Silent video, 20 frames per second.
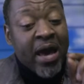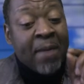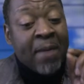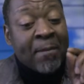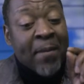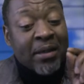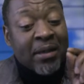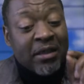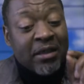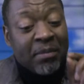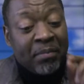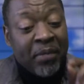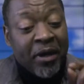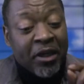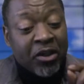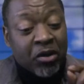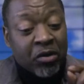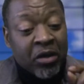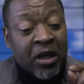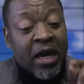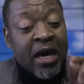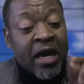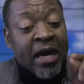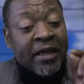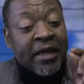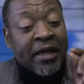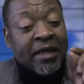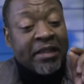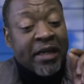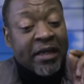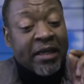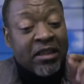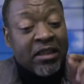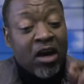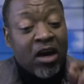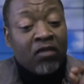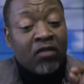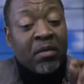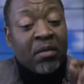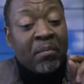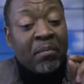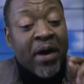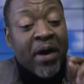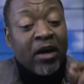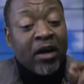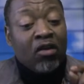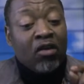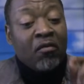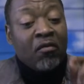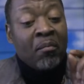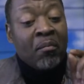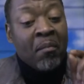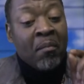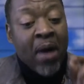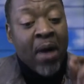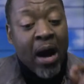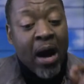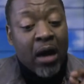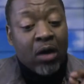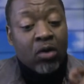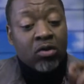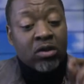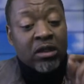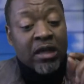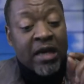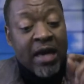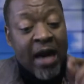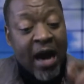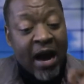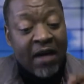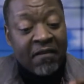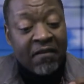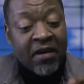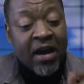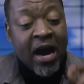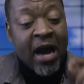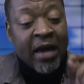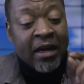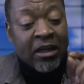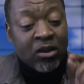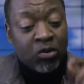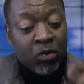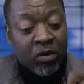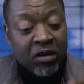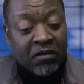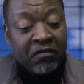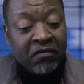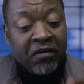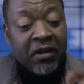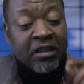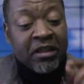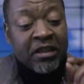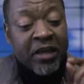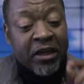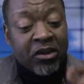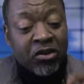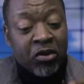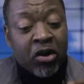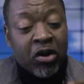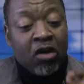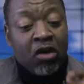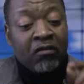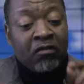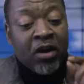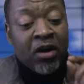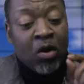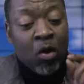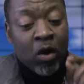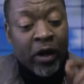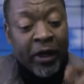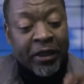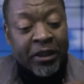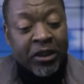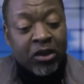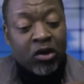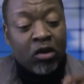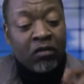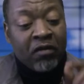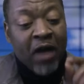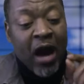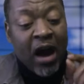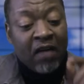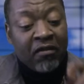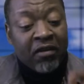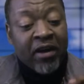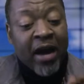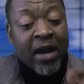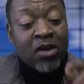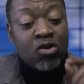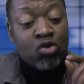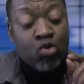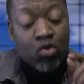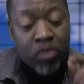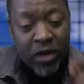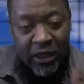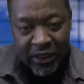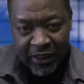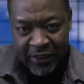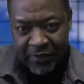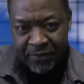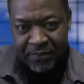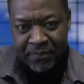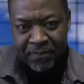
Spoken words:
emancipation, the centenary of the birth of Marcus Garvey, and the 25th century of the Organization of African Unity,